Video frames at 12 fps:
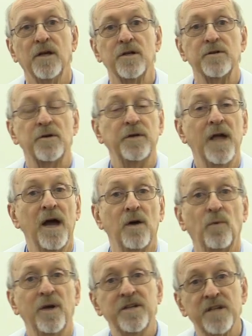So, yeah,
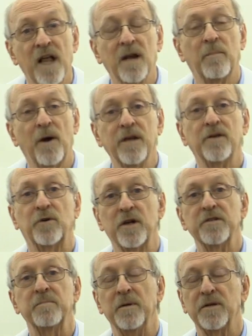we celebrate
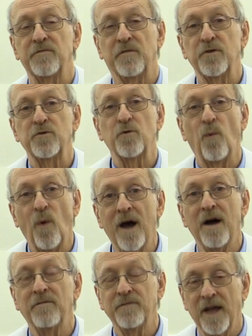Christmas for
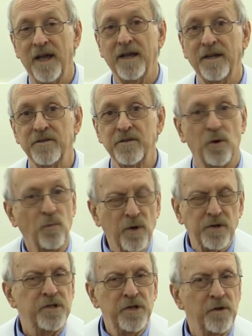12 days. So, we're
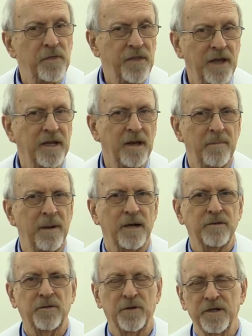still thinking
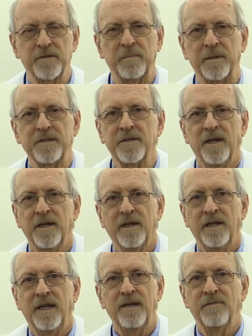about Christmas,
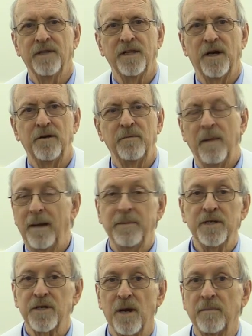even though
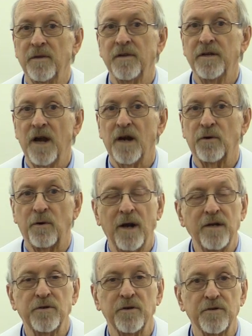maybe some of the
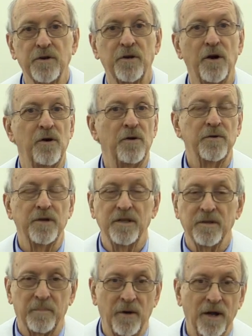decorations are gone and
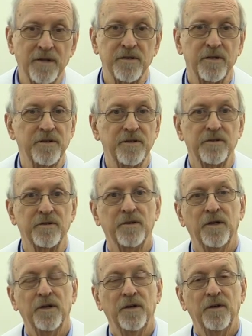the presents
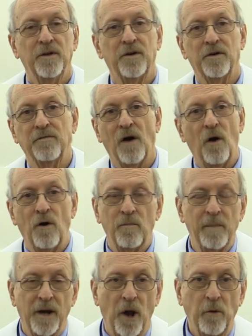have all
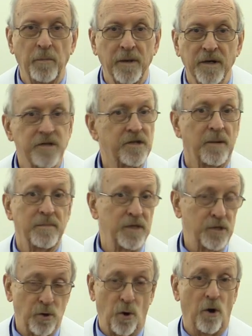been opened and some of
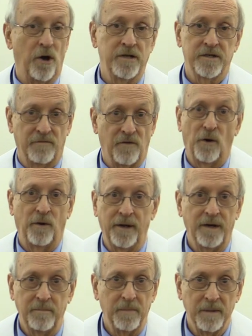the toys have
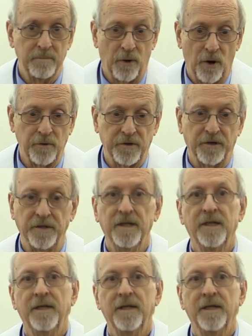already been broken.